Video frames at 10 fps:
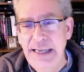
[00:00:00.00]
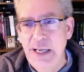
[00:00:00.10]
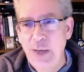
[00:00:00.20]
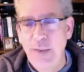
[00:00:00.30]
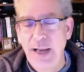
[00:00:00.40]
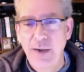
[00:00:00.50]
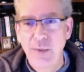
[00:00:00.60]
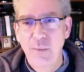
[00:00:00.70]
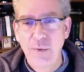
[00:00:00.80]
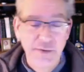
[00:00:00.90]
but
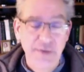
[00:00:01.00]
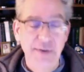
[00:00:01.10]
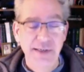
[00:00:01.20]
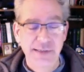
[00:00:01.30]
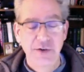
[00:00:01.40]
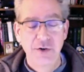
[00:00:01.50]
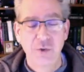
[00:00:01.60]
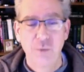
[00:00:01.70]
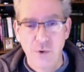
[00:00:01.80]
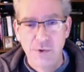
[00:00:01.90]
one of the things that Kirk
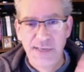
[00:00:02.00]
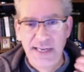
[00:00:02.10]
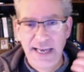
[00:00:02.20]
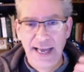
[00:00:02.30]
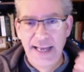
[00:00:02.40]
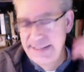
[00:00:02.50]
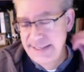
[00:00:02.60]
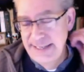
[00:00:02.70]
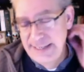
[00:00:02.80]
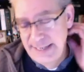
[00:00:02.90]
wore is he had,
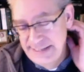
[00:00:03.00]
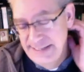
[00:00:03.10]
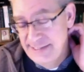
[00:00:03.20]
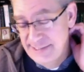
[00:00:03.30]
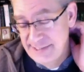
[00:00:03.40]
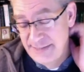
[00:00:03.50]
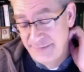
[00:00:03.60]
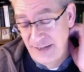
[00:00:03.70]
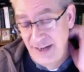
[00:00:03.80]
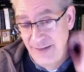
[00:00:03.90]
in
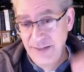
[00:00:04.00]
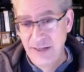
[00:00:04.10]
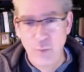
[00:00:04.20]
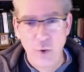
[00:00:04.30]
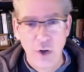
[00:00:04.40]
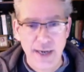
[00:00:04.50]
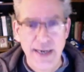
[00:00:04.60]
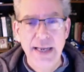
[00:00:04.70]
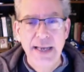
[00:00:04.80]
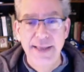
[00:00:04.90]
1965, he had won
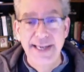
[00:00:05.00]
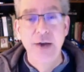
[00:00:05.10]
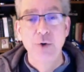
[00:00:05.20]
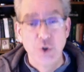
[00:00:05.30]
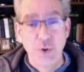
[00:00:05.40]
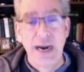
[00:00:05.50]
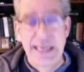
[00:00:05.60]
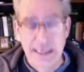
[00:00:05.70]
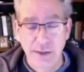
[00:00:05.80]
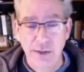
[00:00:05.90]
the Count
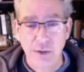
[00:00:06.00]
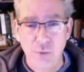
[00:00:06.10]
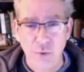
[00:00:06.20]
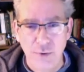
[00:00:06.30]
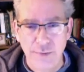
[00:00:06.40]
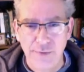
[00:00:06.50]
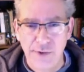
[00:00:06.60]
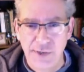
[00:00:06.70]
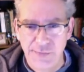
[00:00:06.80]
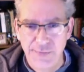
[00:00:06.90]
Dracula Award for
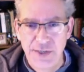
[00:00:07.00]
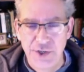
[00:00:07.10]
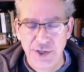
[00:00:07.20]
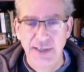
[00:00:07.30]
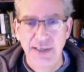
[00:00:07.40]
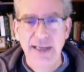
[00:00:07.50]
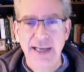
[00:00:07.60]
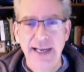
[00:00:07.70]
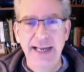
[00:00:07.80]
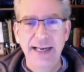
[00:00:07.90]
his fiction,
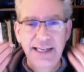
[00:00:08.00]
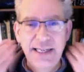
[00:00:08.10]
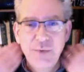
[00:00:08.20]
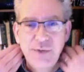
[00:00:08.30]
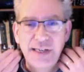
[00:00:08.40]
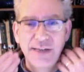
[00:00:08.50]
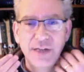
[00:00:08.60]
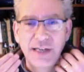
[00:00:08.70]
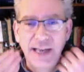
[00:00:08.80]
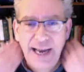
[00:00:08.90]
and he was
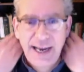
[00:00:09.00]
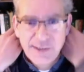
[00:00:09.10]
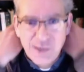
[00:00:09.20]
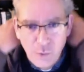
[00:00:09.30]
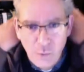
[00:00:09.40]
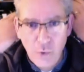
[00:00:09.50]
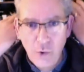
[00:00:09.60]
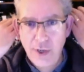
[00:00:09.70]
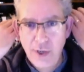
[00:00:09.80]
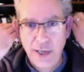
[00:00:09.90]
given as an
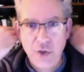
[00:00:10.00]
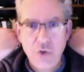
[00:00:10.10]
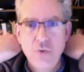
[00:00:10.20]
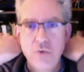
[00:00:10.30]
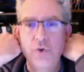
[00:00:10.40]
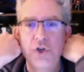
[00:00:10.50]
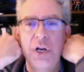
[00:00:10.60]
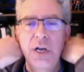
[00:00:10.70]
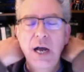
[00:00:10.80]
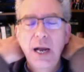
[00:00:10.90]
award a huge
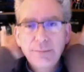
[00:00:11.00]
uh,